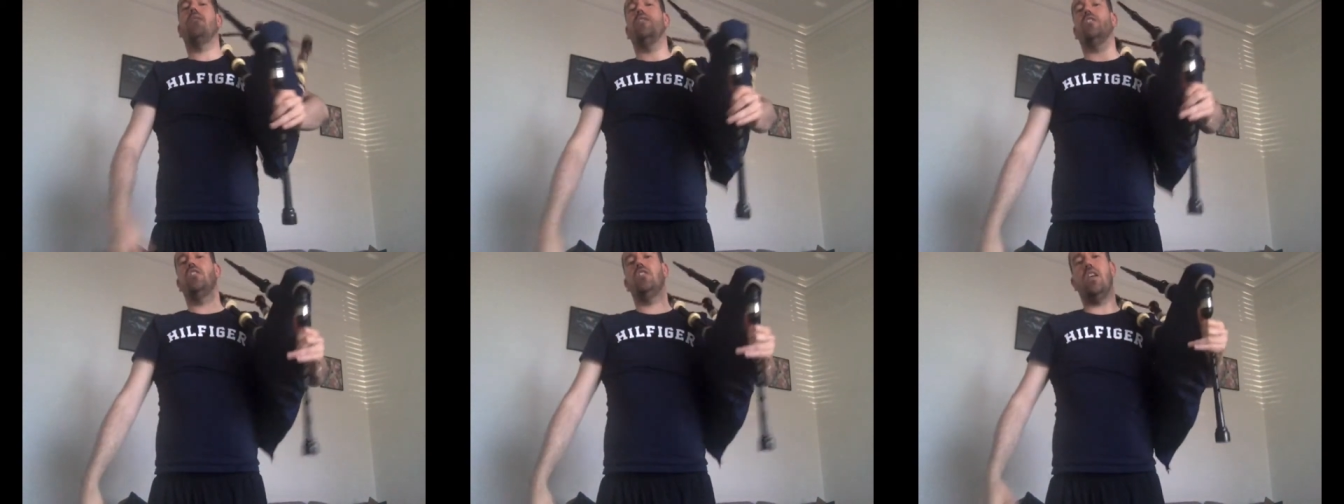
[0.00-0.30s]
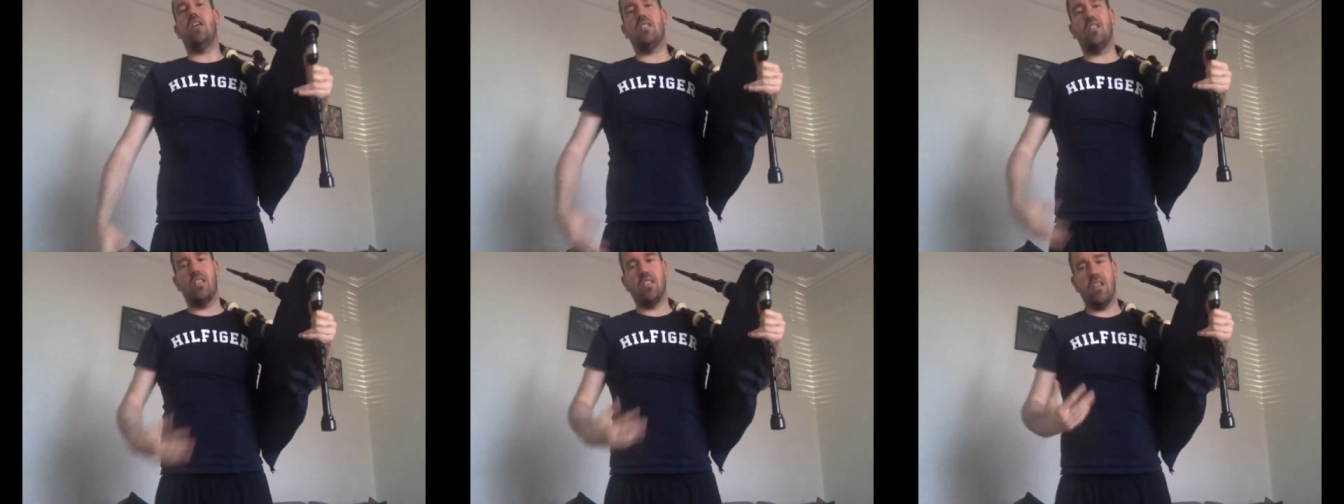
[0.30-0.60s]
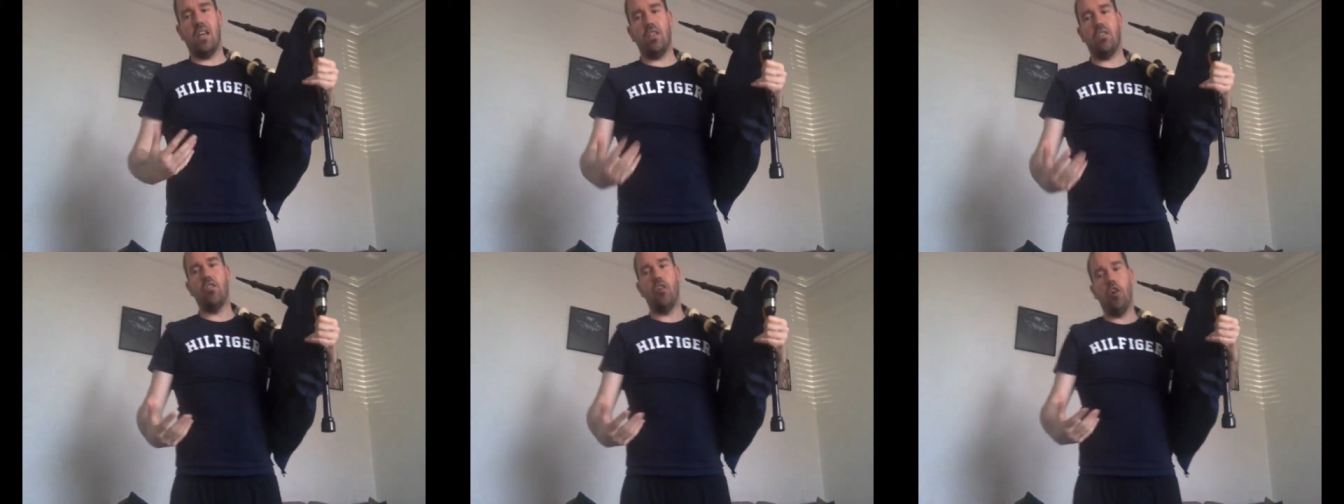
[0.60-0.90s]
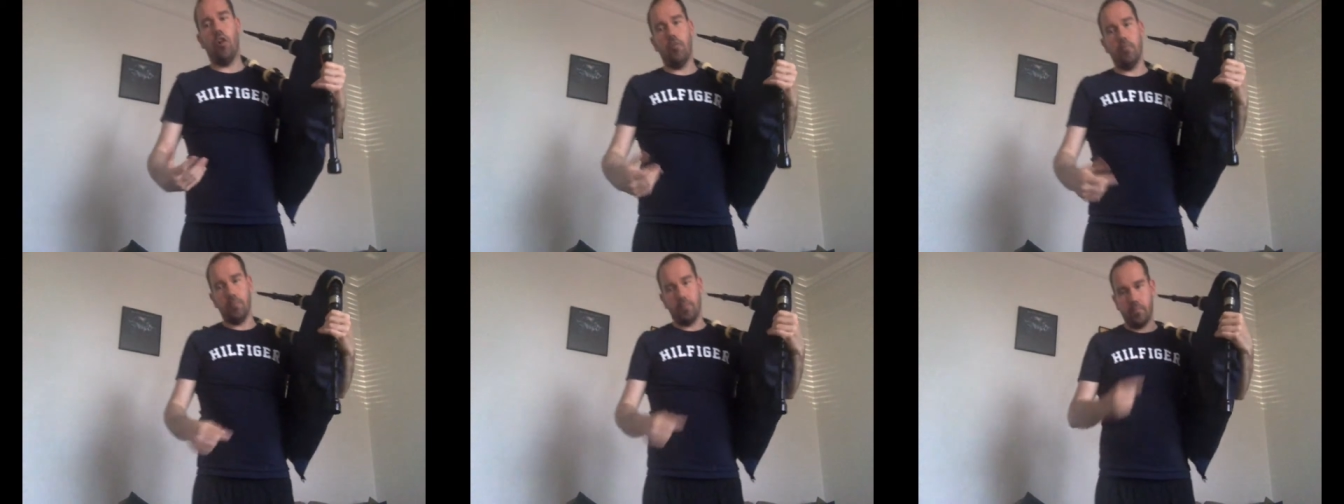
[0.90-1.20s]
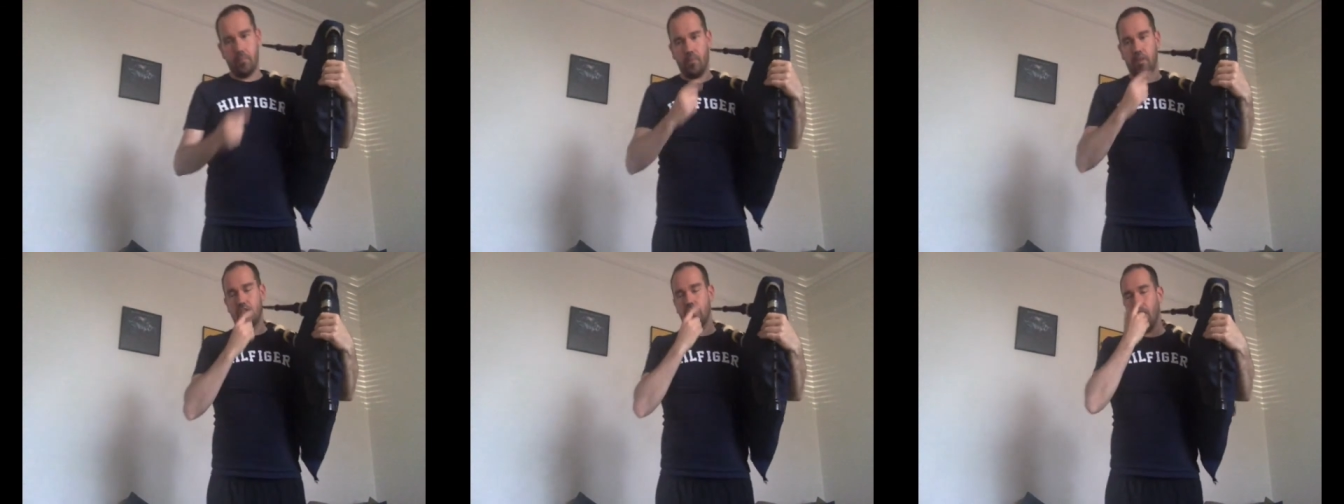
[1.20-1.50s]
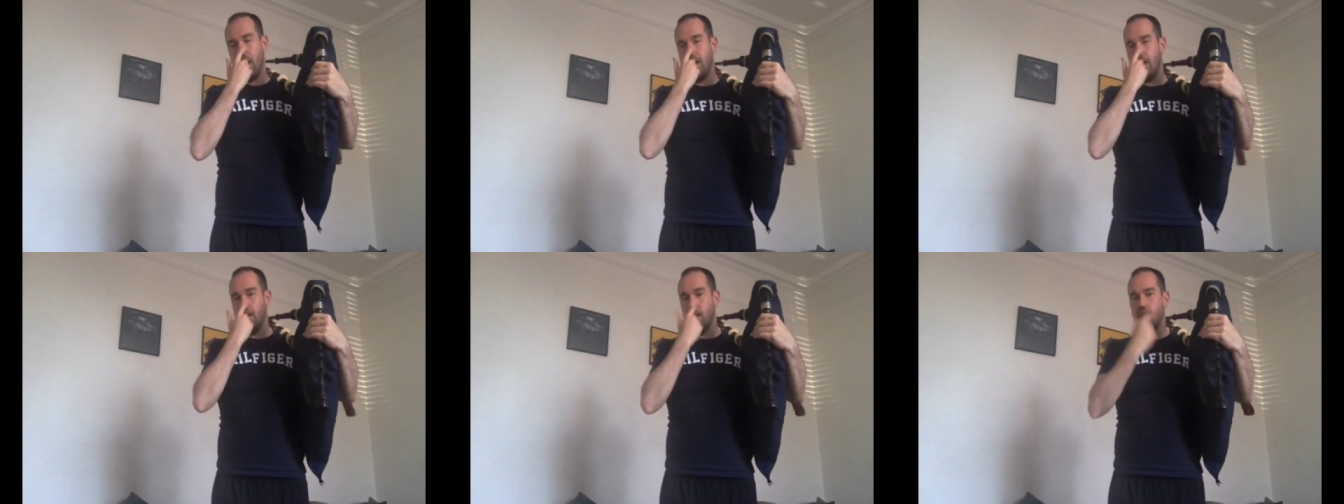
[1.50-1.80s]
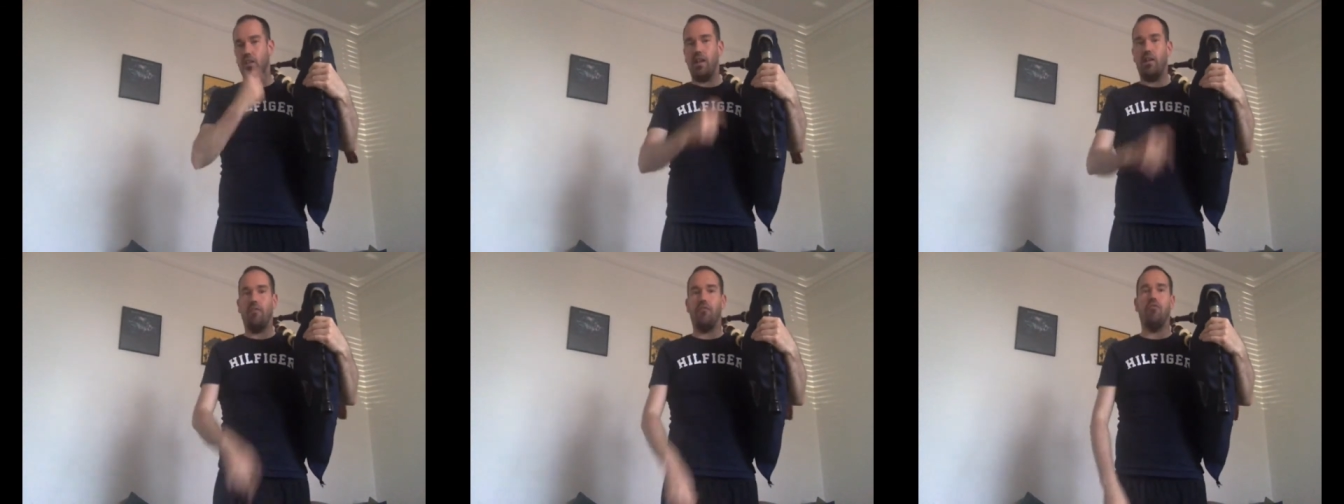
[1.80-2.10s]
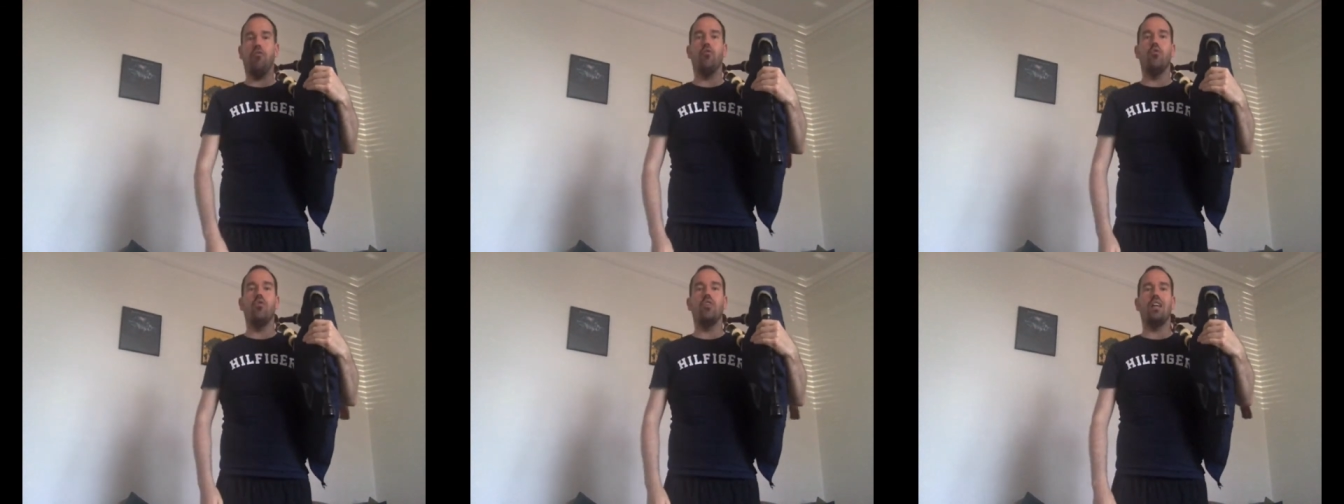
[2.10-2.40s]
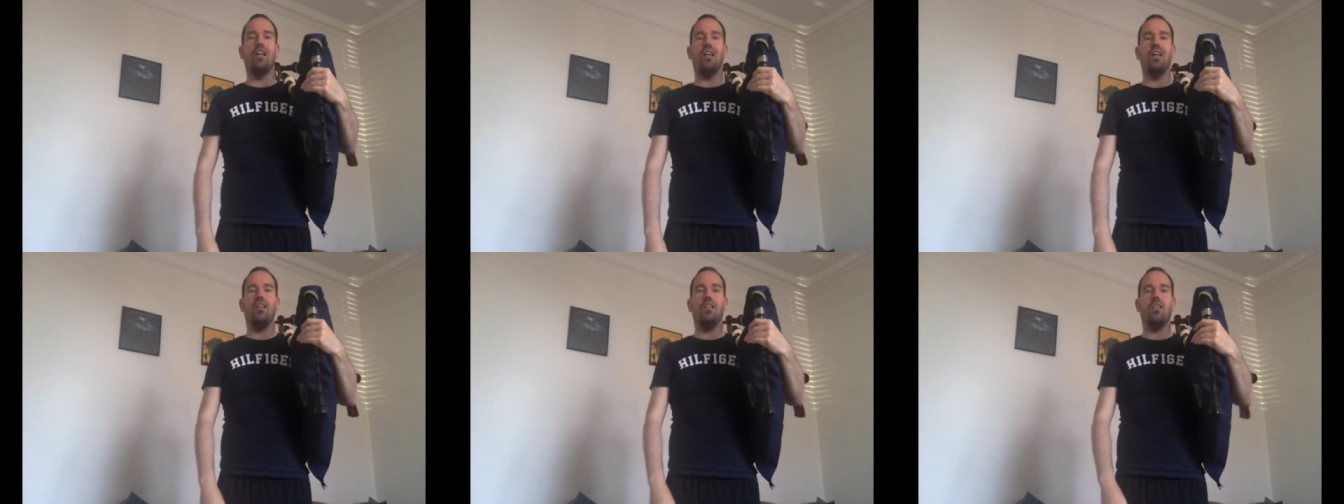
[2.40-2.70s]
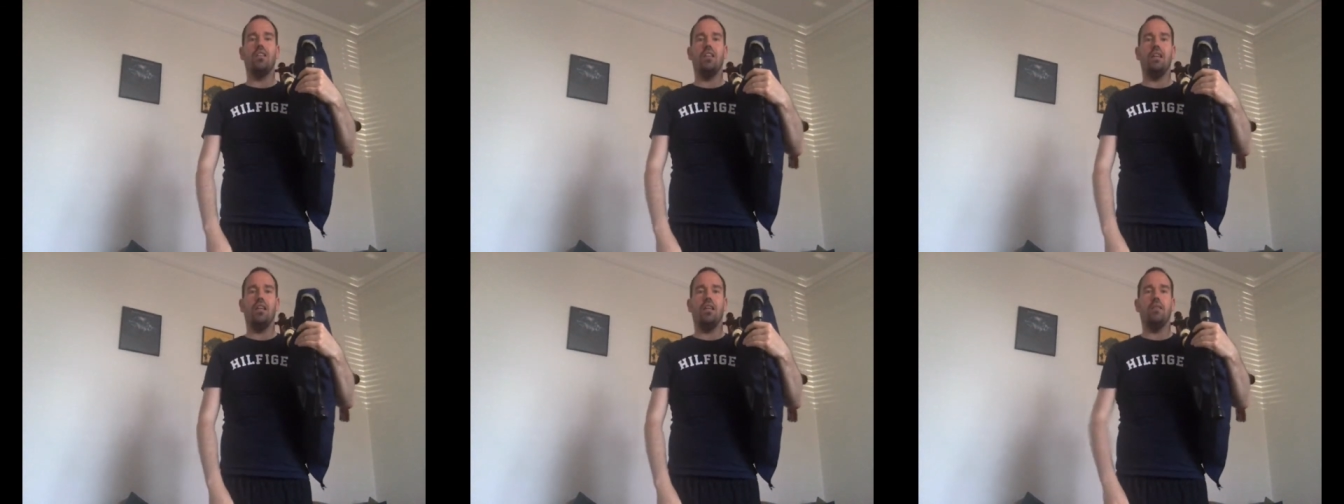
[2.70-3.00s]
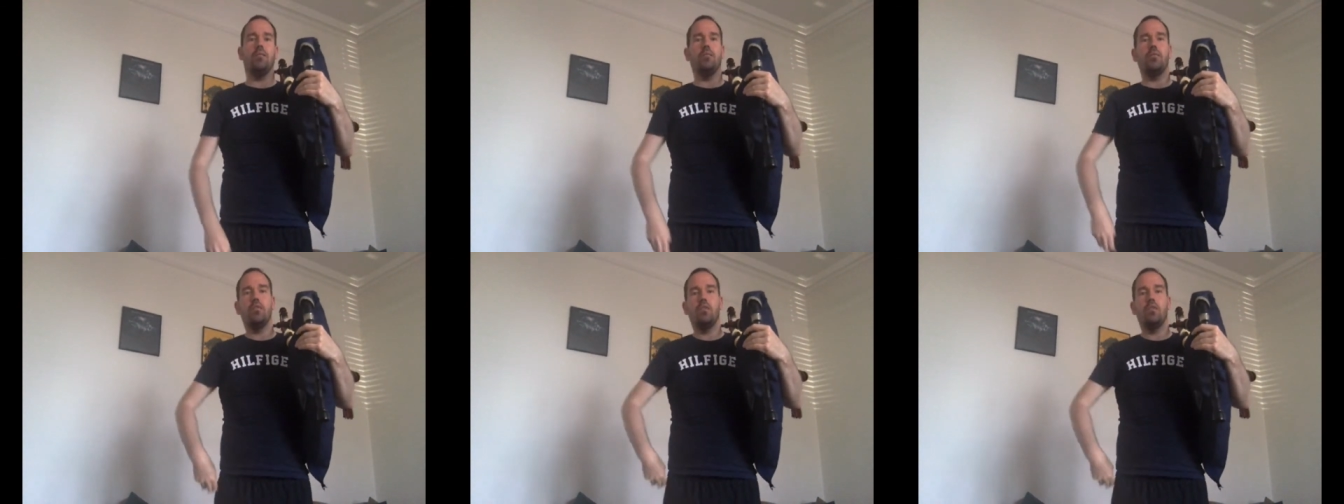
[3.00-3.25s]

Just as I thought, my chanter's at 483.